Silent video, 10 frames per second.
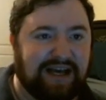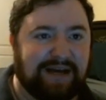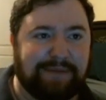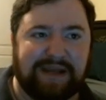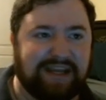
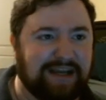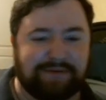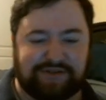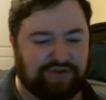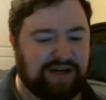Picking up a
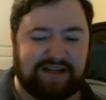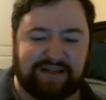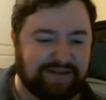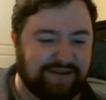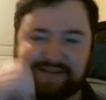drink
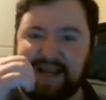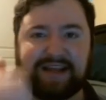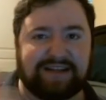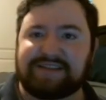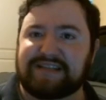and
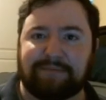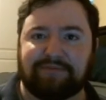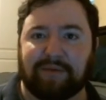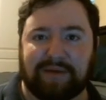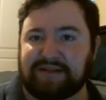taking a sip
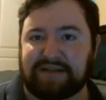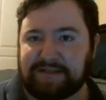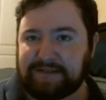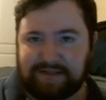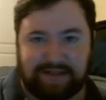from it.
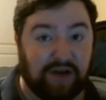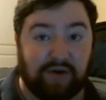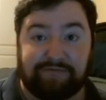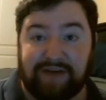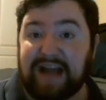You know,
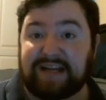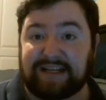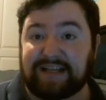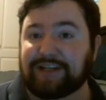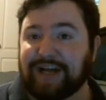
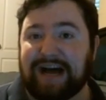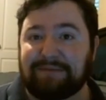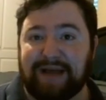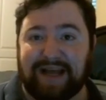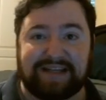fighting and
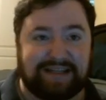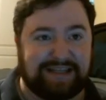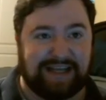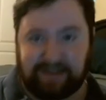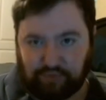combat.
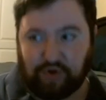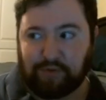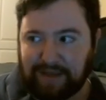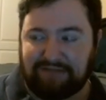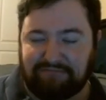In the
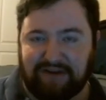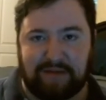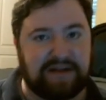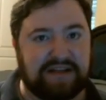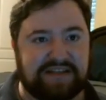roleplay
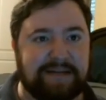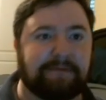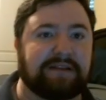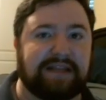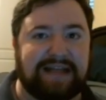environment, it's
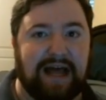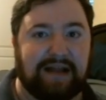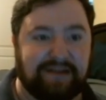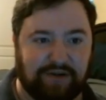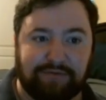typically not, you know,